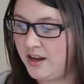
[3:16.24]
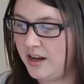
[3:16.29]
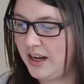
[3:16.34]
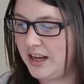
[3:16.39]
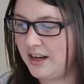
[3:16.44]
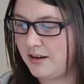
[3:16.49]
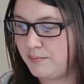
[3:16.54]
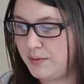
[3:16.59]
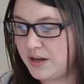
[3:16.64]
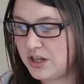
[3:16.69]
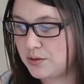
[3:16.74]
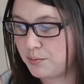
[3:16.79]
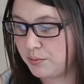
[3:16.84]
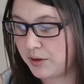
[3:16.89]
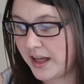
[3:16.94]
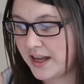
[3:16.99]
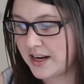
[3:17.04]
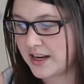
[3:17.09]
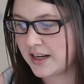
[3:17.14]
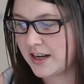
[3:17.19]
in Bitch
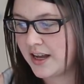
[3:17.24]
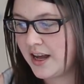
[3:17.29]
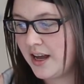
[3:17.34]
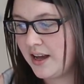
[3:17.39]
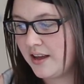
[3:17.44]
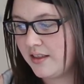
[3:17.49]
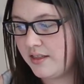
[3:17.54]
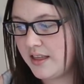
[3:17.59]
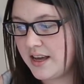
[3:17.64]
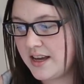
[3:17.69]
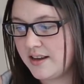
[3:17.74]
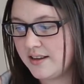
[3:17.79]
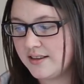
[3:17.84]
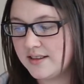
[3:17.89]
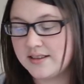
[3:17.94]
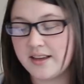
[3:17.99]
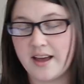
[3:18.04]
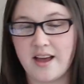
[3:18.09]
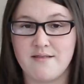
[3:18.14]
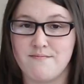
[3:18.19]
Planet,
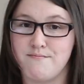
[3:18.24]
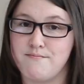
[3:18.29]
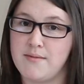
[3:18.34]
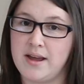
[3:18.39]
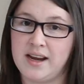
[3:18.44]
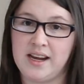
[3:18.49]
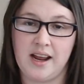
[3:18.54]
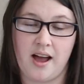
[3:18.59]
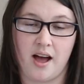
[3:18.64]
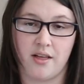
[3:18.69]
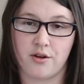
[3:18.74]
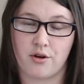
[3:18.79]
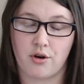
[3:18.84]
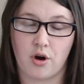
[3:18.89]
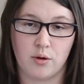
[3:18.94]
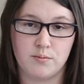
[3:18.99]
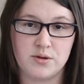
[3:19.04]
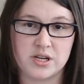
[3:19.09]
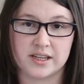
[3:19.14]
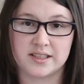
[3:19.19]
these and many other
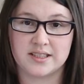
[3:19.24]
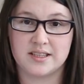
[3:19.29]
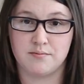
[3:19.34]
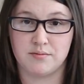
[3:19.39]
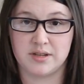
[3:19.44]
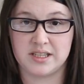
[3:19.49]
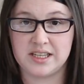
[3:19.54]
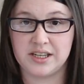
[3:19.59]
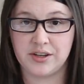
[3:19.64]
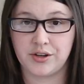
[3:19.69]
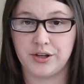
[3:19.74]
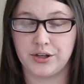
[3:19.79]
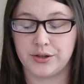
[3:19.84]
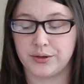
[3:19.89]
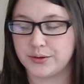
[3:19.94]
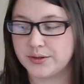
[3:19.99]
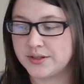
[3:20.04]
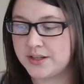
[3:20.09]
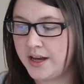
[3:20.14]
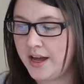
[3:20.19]
objects and
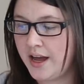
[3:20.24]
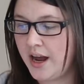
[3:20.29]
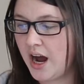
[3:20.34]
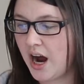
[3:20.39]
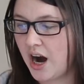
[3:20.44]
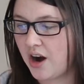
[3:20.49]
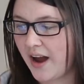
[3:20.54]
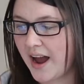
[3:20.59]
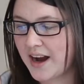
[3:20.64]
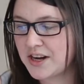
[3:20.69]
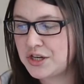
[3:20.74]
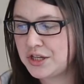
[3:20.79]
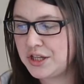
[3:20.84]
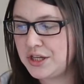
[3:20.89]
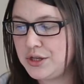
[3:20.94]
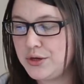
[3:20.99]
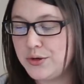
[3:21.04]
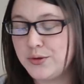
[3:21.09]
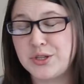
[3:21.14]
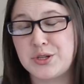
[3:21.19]
materials are actually
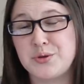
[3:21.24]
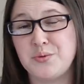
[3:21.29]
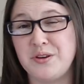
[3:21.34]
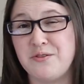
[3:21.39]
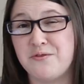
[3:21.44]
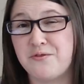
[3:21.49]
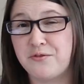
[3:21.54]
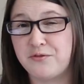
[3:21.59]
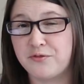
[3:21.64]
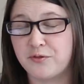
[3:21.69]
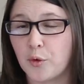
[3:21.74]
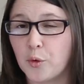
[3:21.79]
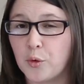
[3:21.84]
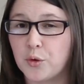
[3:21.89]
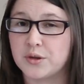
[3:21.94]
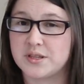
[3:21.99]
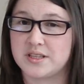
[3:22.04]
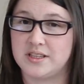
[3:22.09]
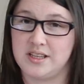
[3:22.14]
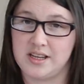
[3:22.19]
used to
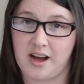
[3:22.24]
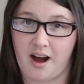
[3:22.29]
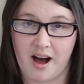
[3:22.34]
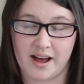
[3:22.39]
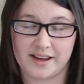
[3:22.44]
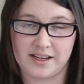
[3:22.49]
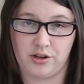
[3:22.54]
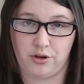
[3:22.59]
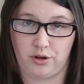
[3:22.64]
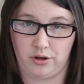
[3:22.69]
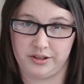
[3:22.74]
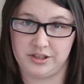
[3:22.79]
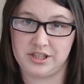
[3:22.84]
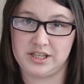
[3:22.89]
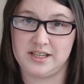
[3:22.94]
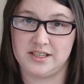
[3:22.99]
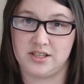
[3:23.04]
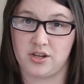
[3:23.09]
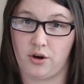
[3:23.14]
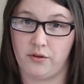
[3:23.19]
enforce the
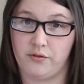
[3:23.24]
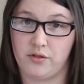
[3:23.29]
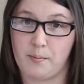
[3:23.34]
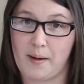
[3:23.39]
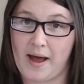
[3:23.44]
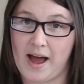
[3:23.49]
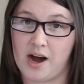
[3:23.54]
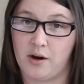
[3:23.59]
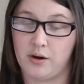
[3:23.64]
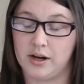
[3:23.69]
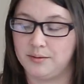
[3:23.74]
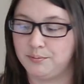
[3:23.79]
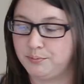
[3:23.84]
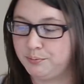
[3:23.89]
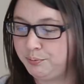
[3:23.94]
ideologies of the power.